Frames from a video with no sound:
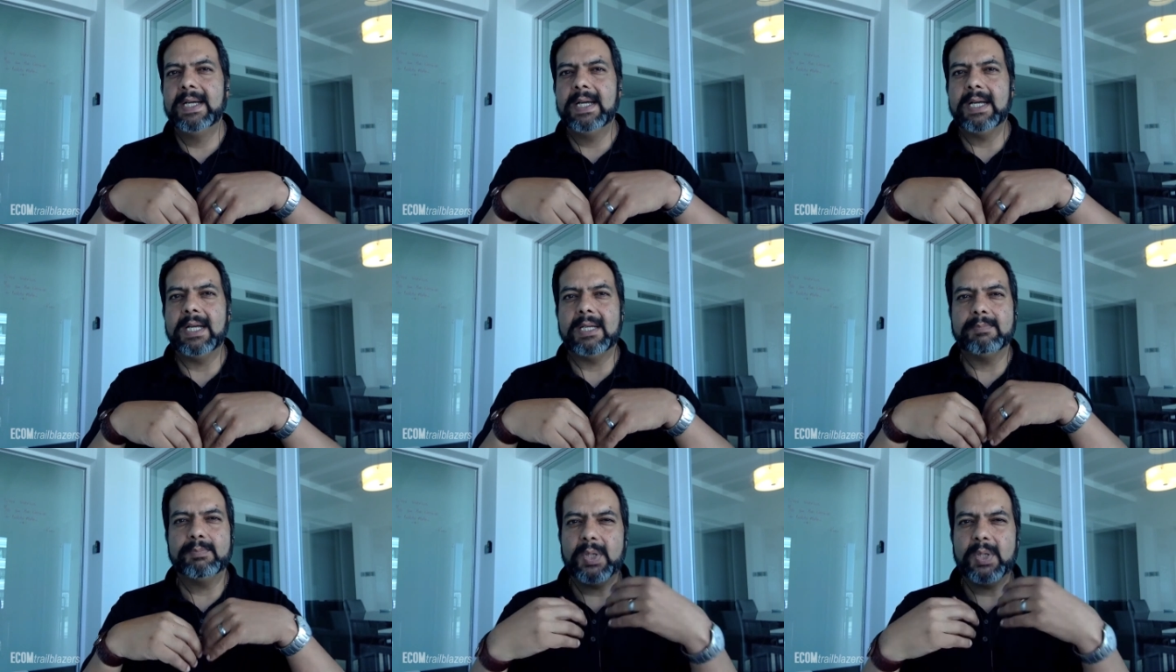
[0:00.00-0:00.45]

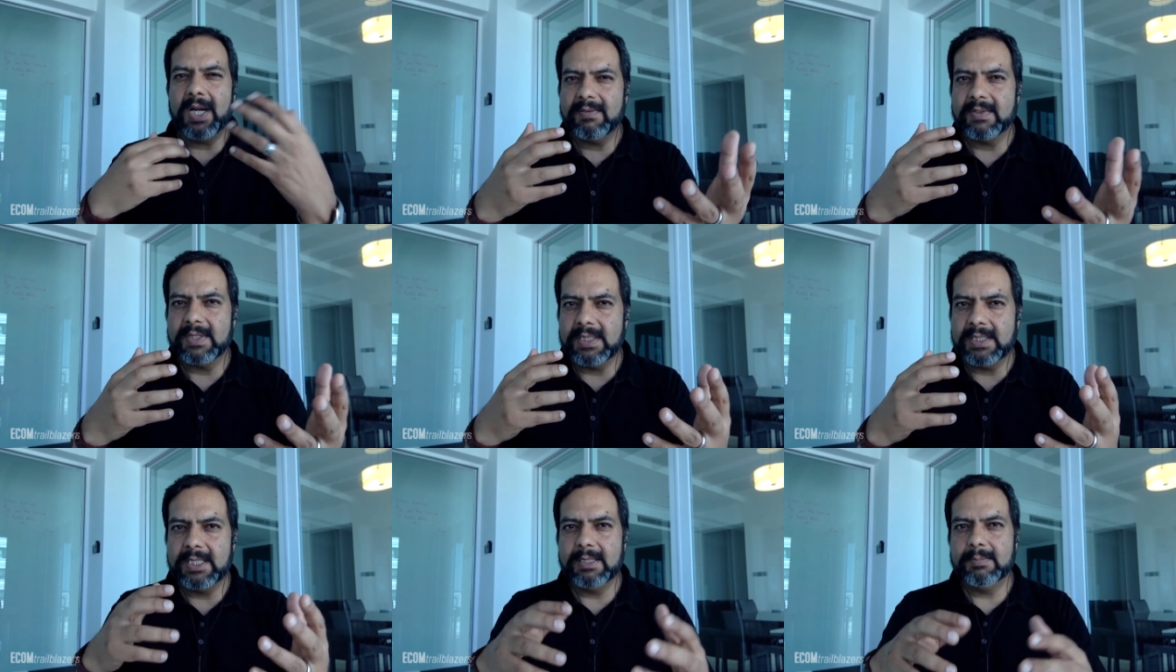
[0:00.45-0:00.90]

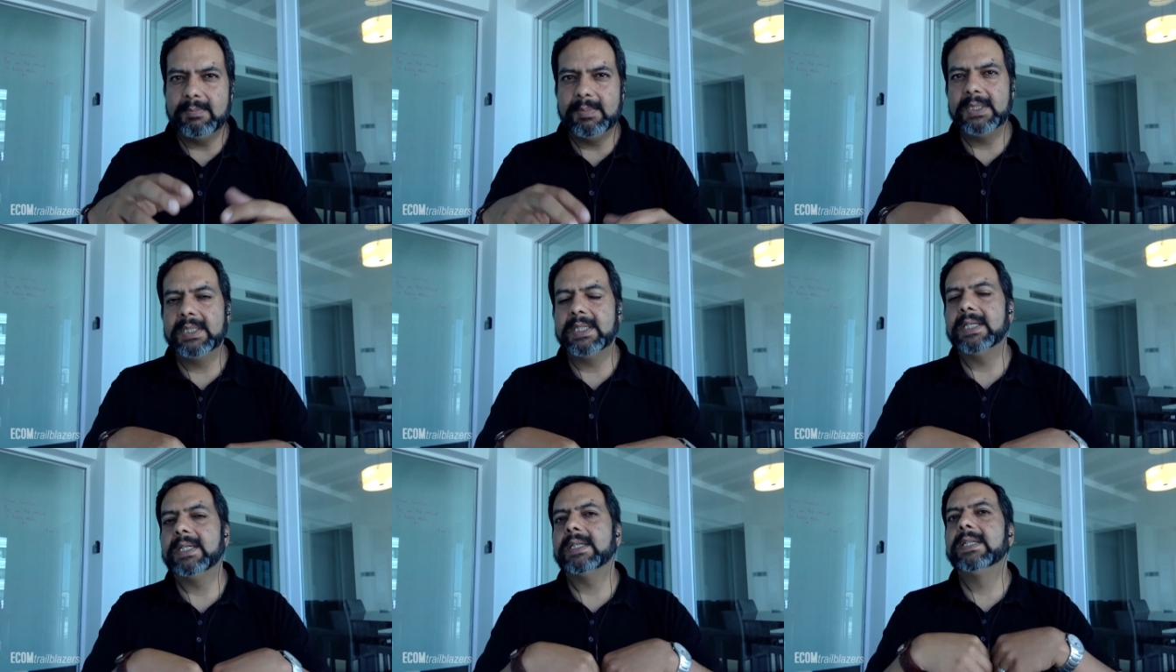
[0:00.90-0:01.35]
private
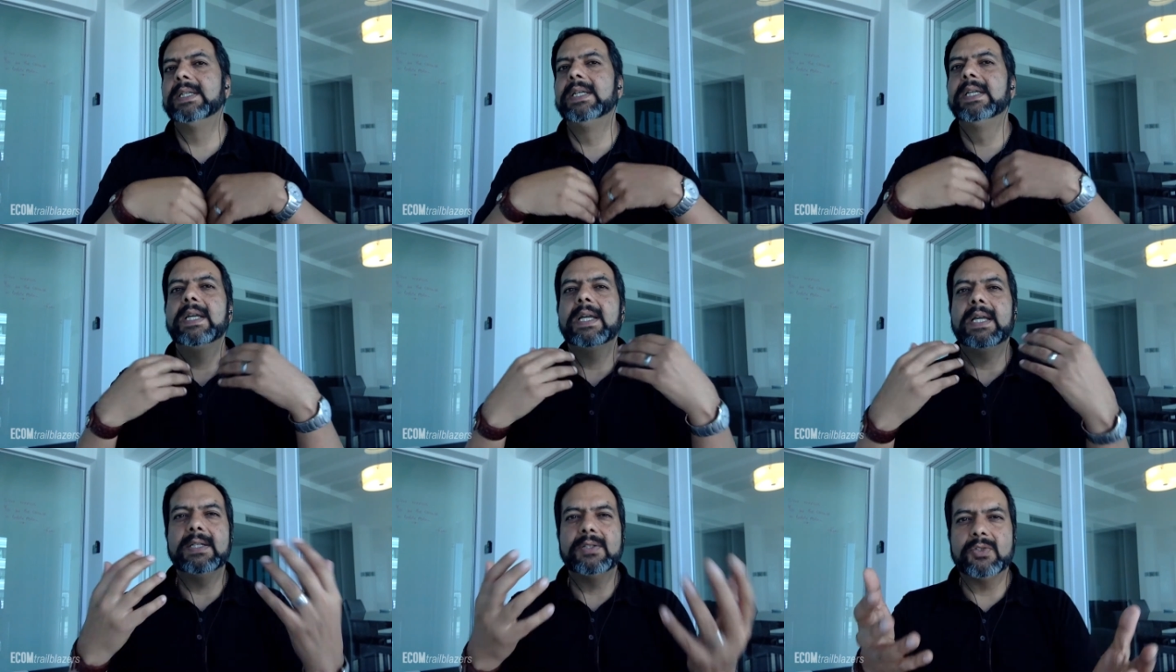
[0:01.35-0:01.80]
labeling,
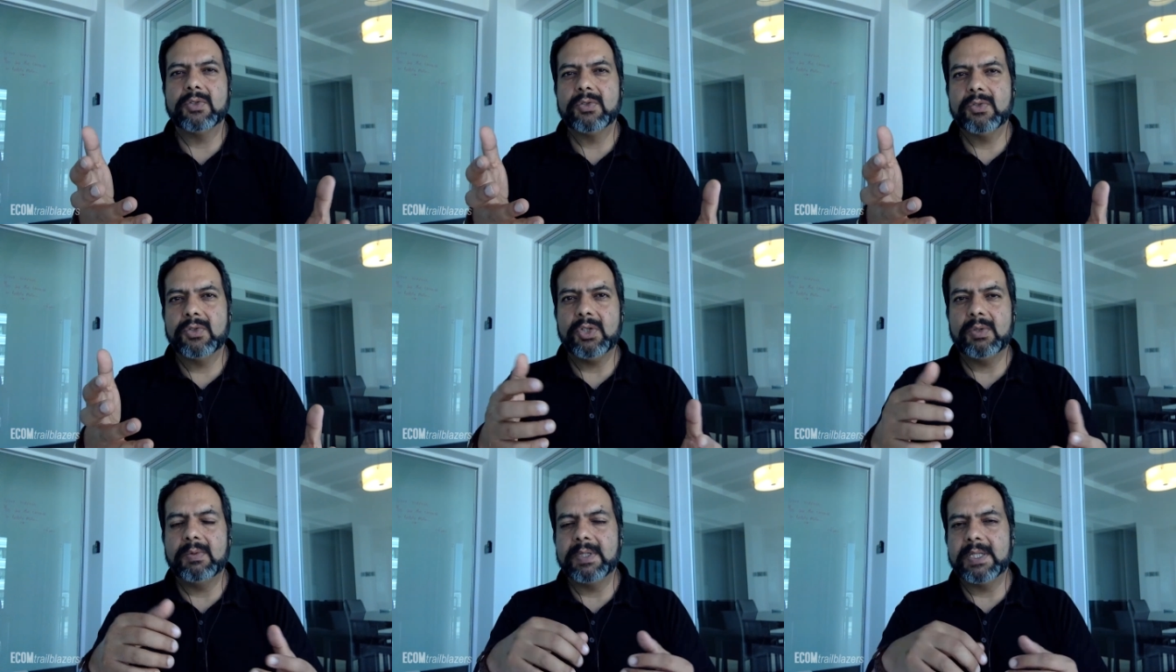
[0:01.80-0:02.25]
and
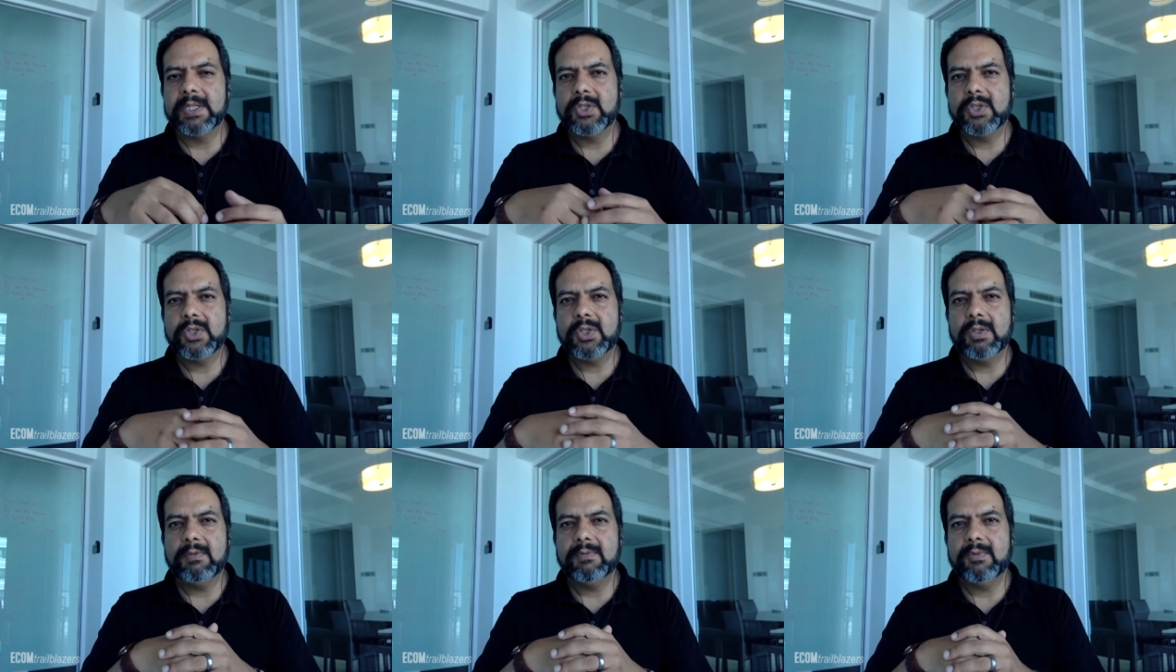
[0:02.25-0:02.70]
so on and
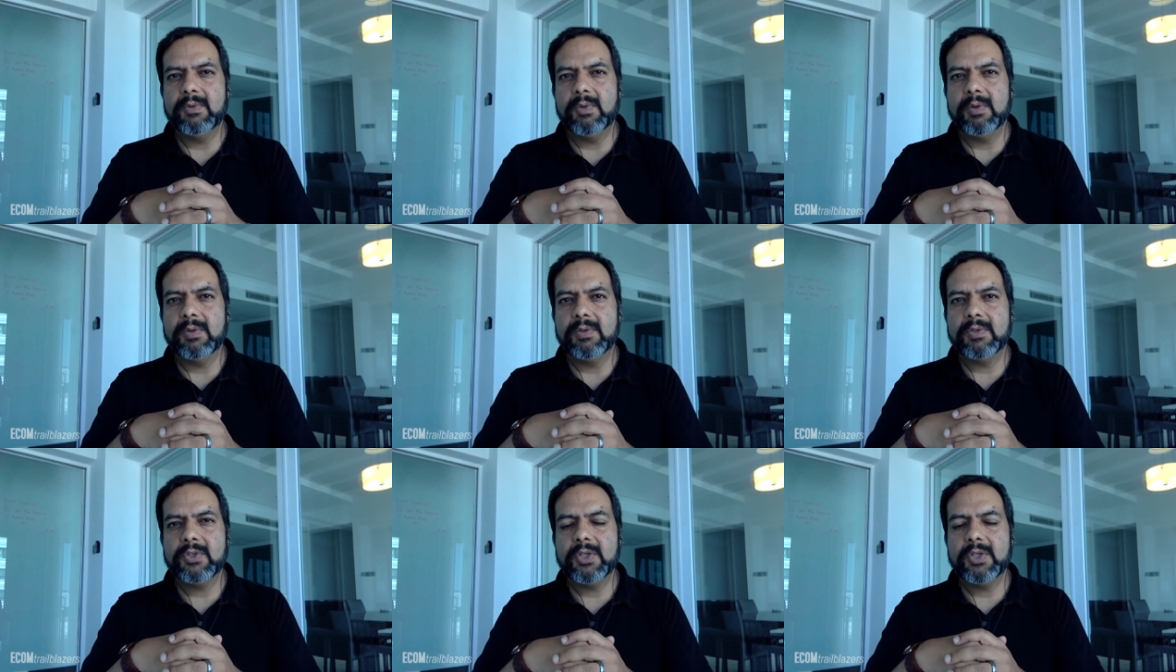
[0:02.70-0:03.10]
so forth.